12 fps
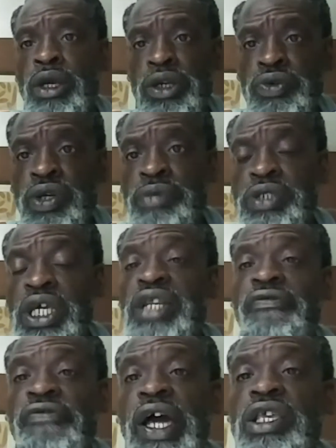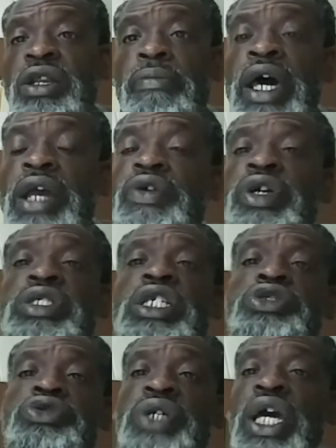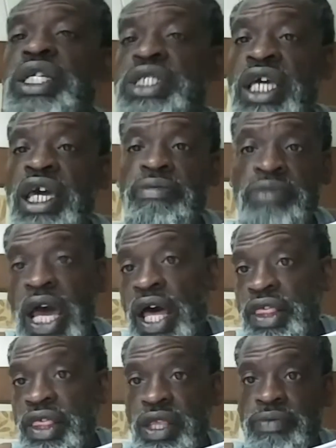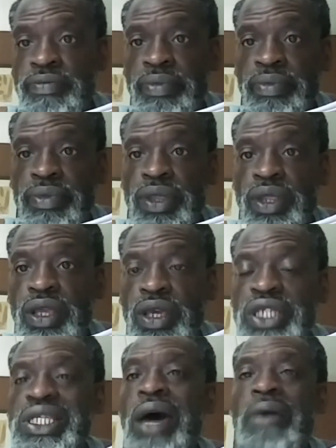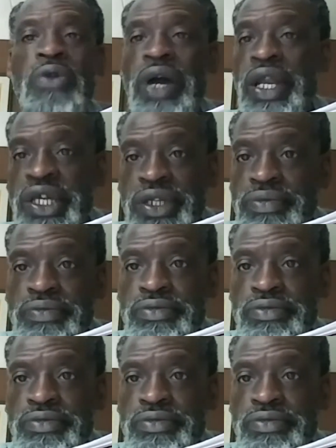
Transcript: You know what I'm saying? The fact of the matter is that you can't escape death. Stop running.